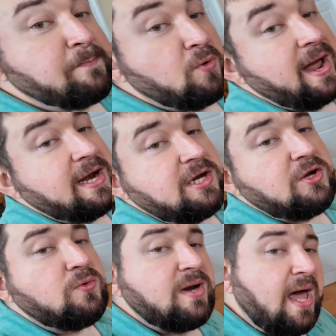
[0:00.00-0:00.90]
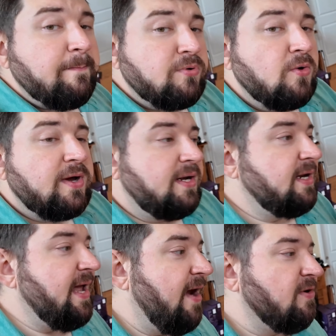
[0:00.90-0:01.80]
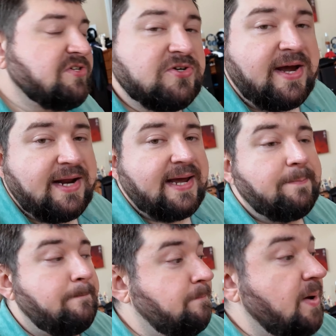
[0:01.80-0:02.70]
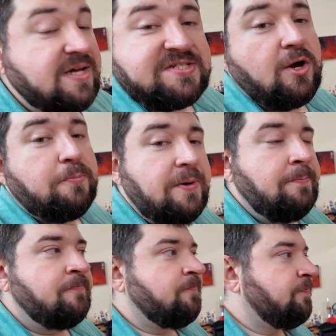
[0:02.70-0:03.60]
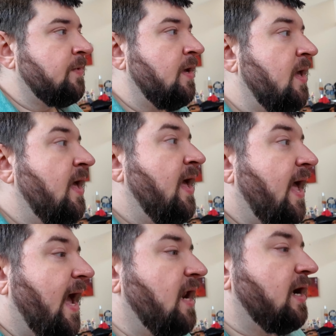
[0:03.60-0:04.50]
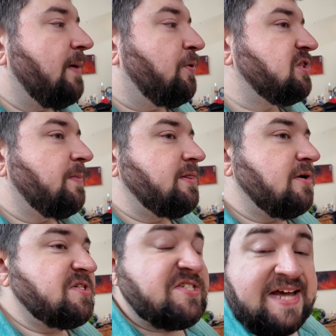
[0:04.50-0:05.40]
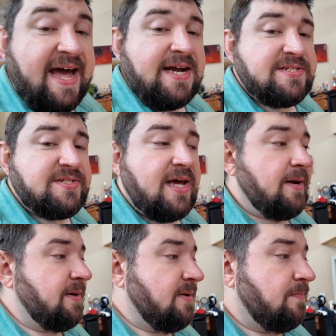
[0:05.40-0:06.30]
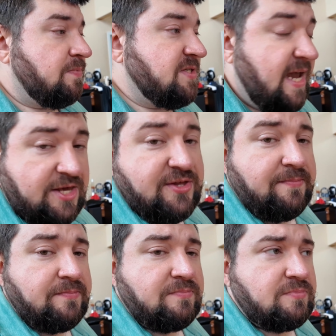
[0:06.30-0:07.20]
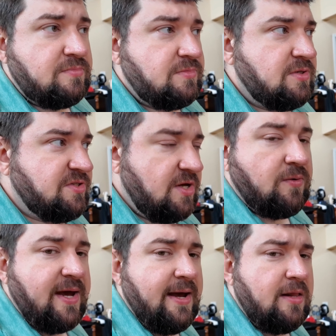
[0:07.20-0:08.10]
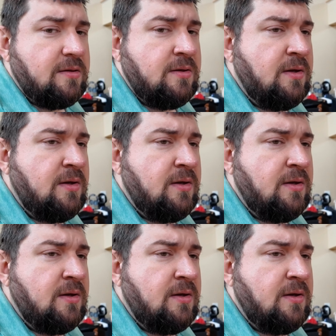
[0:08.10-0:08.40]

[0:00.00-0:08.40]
fucking brand new, not broken in Eris are gonna get bust open, and I'm gonna put them in their sacks, and I'm gonna take them to SoCal.